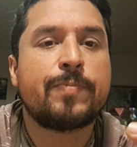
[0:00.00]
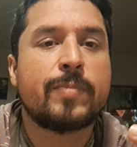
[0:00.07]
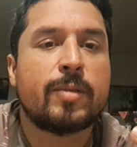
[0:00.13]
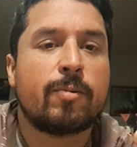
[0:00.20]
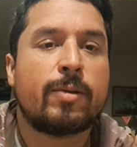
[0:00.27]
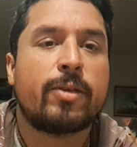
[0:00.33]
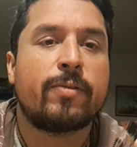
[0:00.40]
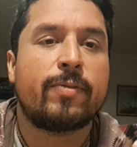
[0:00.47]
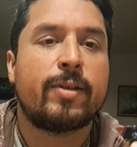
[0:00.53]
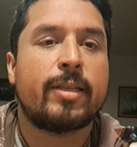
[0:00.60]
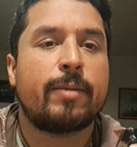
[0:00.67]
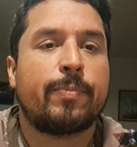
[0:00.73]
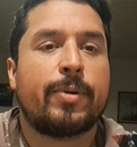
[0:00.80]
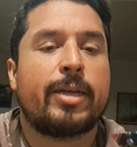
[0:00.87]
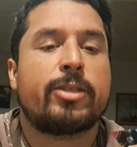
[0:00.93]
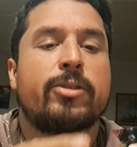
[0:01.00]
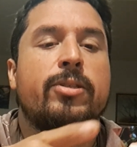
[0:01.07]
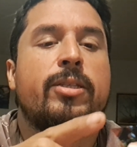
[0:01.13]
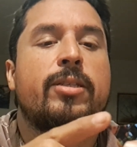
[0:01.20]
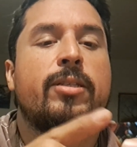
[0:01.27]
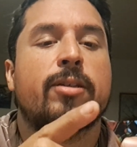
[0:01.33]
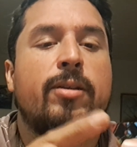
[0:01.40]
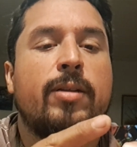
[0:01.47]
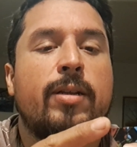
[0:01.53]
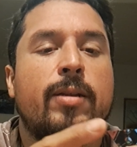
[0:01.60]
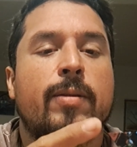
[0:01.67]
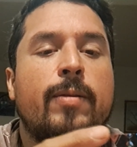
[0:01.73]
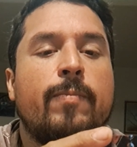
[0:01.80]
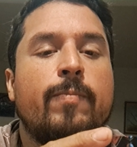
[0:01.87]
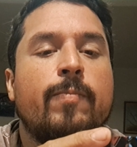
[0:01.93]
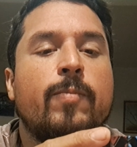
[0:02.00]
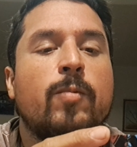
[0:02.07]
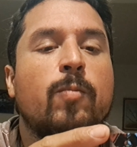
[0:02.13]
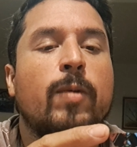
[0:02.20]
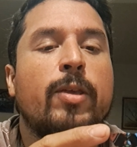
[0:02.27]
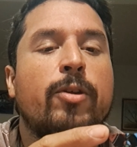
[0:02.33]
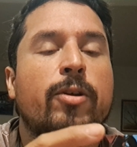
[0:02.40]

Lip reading: When you feel depression is when